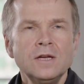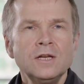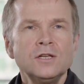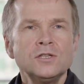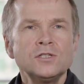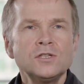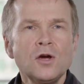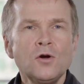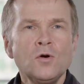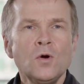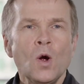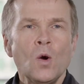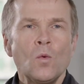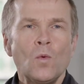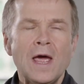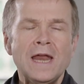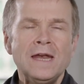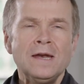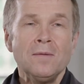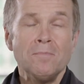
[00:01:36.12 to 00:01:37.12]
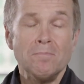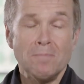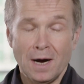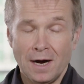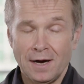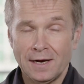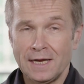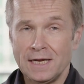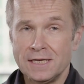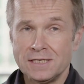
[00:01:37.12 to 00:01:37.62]
So when
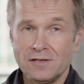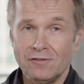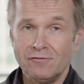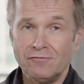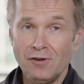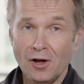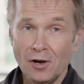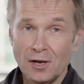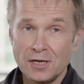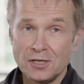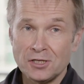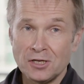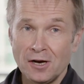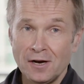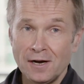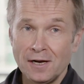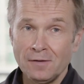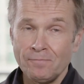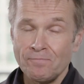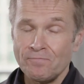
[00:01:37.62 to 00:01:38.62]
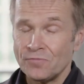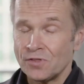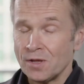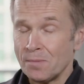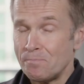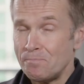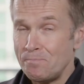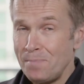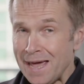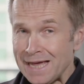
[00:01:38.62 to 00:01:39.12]
markets are volatile, the
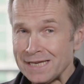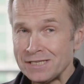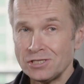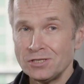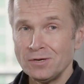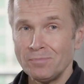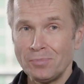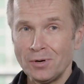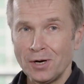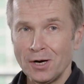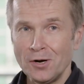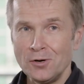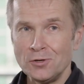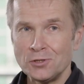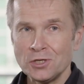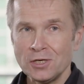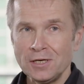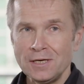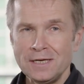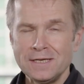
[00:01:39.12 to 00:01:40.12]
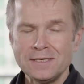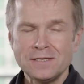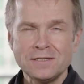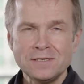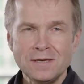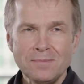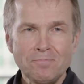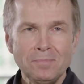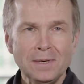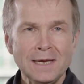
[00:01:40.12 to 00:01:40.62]
best approach is
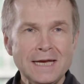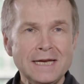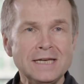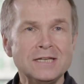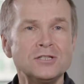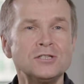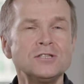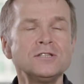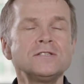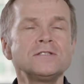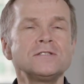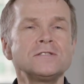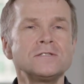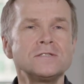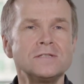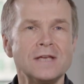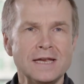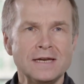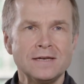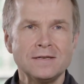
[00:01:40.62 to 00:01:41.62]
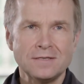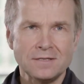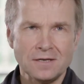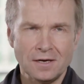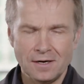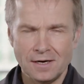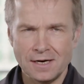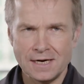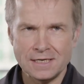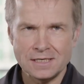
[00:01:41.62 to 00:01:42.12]
simply to sit
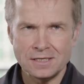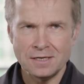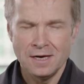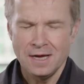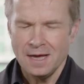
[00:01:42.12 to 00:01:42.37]
tight.